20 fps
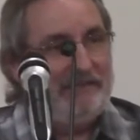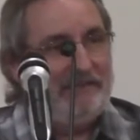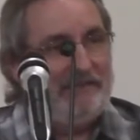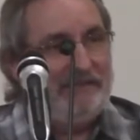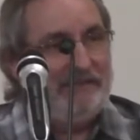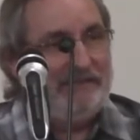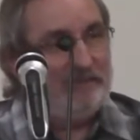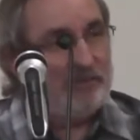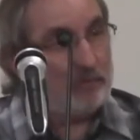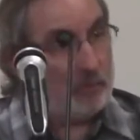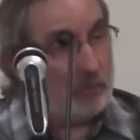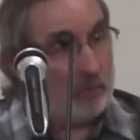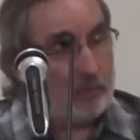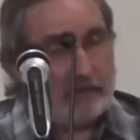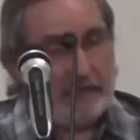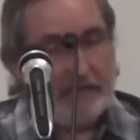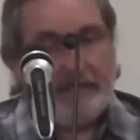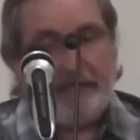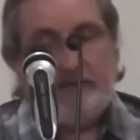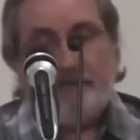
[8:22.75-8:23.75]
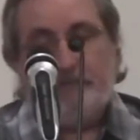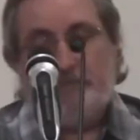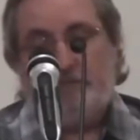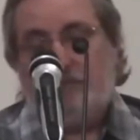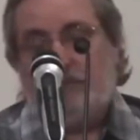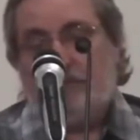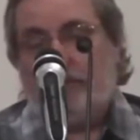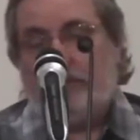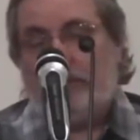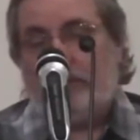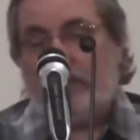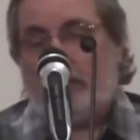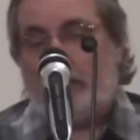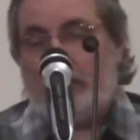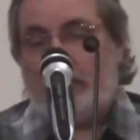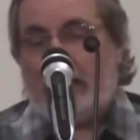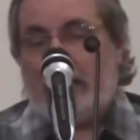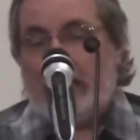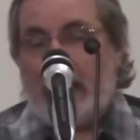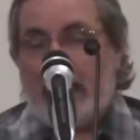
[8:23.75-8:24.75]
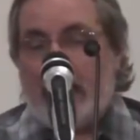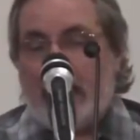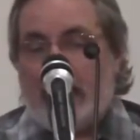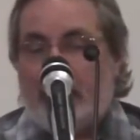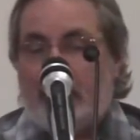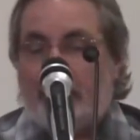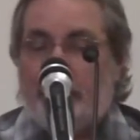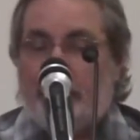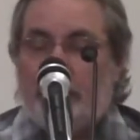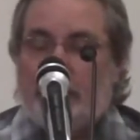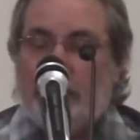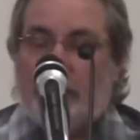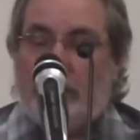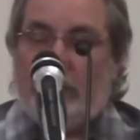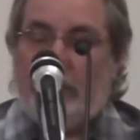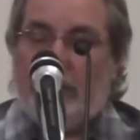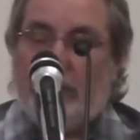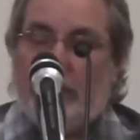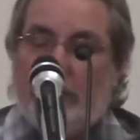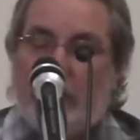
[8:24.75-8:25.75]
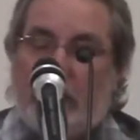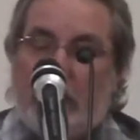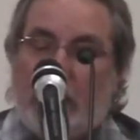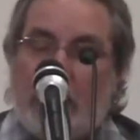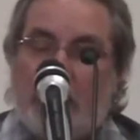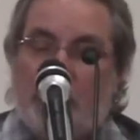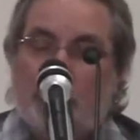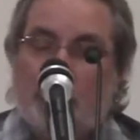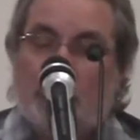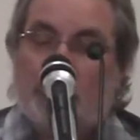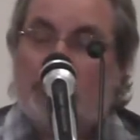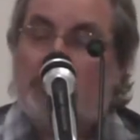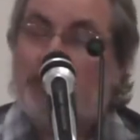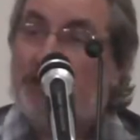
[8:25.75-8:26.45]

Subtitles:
story that we have in the gospels.